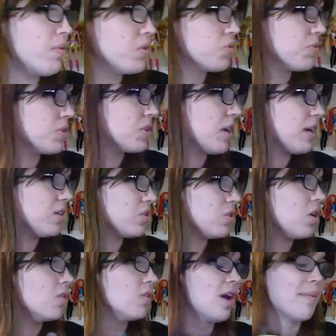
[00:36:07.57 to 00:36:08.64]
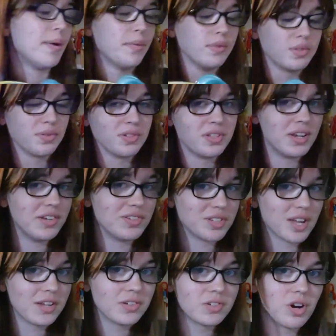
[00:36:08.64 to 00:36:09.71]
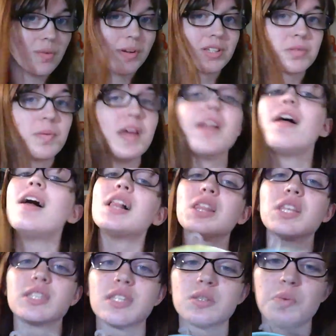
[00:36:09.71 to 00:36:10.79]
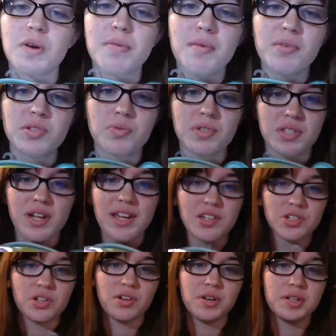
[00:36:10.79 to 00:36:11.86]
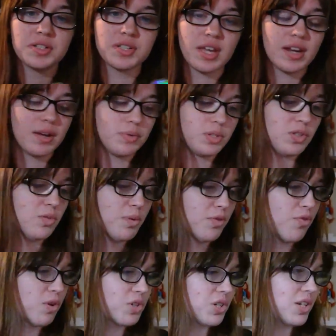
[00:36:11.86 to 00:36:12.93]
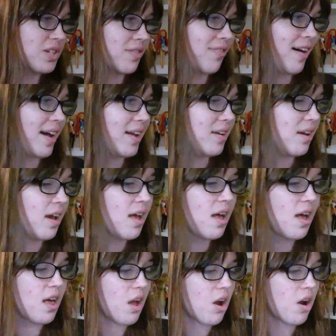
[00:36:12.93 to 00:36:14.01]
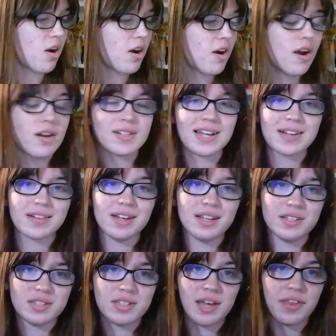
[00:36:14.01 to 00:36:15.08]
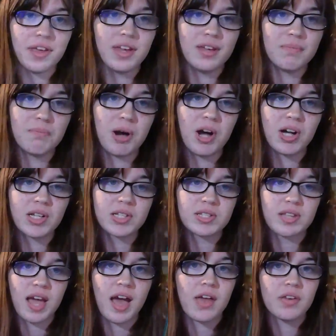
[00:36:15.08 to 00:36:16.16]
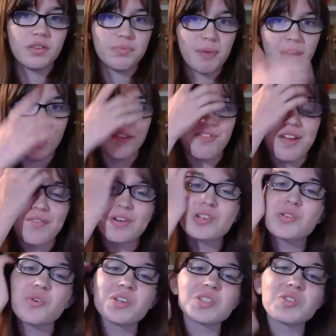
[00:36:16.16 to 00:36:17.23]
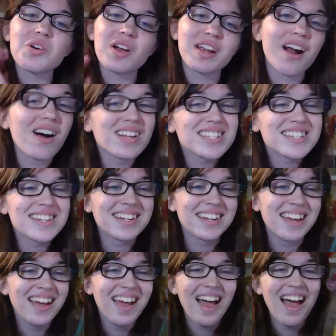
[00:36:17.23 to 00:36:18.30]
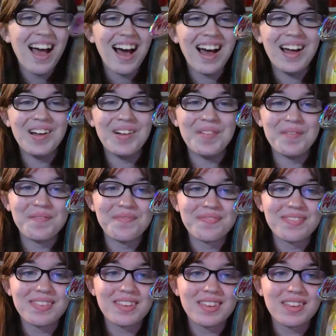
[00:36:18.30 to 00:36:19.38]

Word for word: most recent I no not my most recent I just got Charmix but this is one of my most recent Aisha dolls and I was super fortunate to find her Tecna and Stella inbox at my favorite toy store in Austin um,